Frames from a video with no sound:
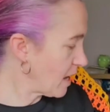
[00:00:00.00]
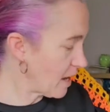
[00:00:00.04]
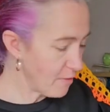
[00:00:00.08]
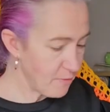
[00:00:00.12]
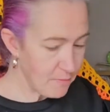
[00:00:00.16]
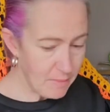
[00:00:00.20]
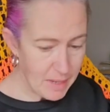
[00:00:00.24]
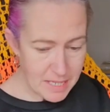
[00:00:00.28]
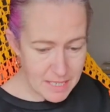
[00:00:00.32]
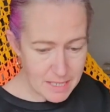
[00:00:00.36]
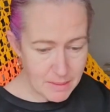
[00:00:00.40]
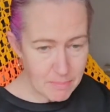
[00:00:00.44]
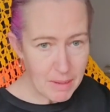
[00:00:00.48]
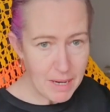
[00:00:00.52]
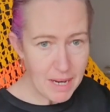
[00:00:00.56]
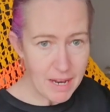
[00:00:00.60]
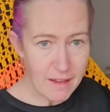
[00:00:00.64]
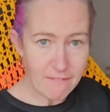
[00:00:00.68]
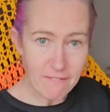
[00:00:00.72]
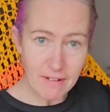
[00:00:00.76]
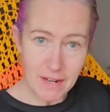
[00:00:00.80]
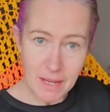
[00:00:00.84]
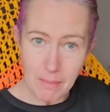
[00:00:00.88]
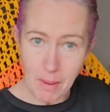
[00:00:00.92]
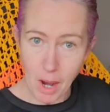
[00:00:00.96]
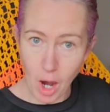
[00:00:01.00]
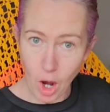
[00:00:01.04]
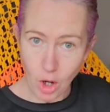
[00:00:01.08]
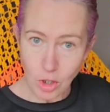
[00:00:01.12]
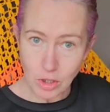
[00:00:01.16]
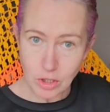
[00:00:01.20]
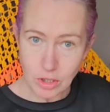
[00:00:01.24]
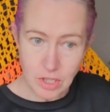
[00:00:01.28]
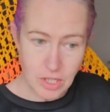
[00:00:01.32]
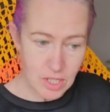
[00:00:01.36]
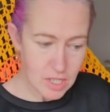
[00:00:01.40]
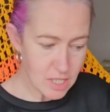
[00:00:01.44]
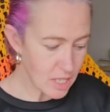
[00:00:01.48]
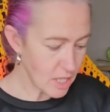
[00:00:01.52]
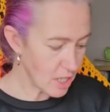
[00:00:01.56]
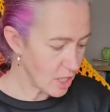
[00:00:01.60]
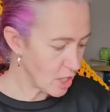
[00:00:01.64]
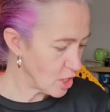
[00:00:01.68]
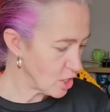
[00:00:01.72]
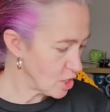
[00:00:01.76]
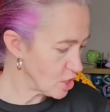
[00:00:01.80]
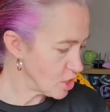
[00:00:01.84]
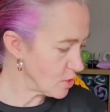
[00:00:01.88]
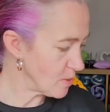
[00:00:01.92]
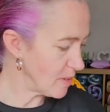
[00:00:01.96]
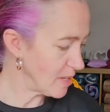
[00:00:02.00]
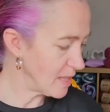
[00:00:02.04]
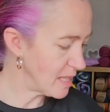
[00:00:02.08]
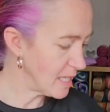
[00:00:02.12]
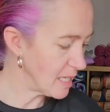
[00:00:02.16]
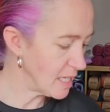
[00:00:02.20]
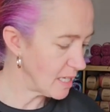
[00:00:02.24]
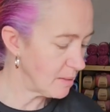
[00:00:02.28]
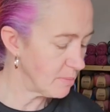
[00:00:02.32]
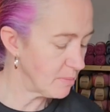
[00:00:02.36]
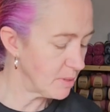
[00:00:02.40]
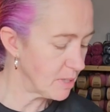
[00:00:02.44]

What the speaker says: I've made up a lovely box. So I think